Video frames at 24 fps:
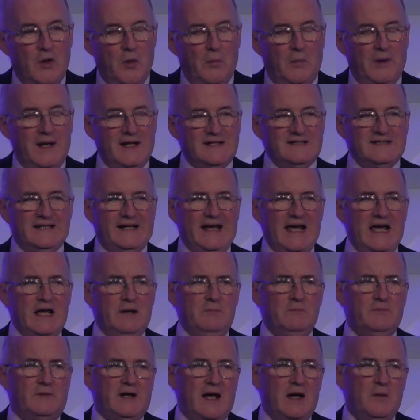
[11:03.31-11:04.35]
But as the
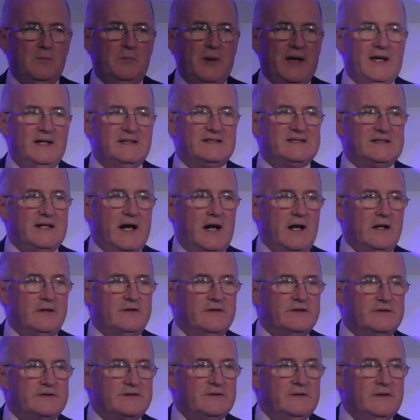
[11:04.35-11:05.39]
campaign
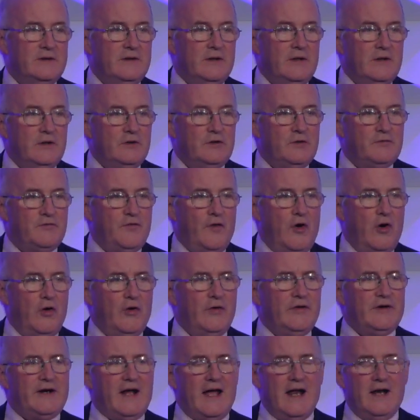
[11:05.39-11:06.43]
started, the 4
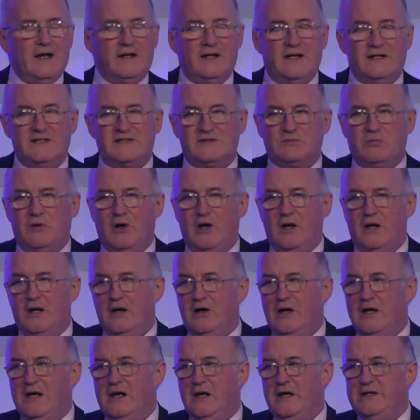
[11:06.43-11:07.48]
other candidates were all
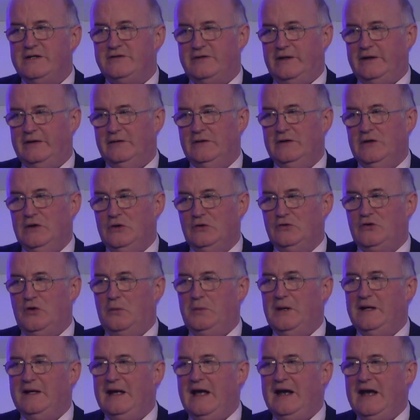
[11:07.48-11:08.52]
highlighting
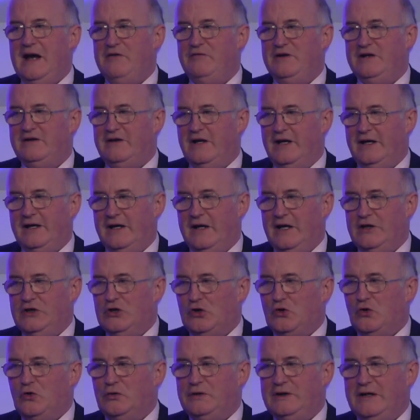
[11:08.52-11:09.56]
Dublin had everything and you
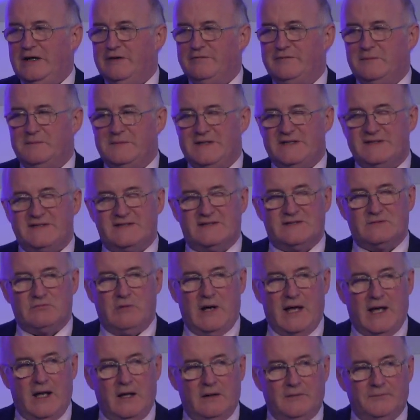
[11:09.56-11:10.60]
couldn't give them this as
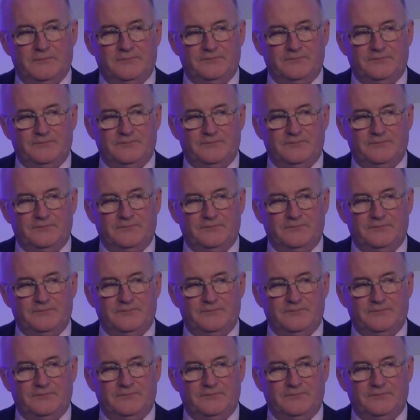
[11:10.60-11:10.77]
well.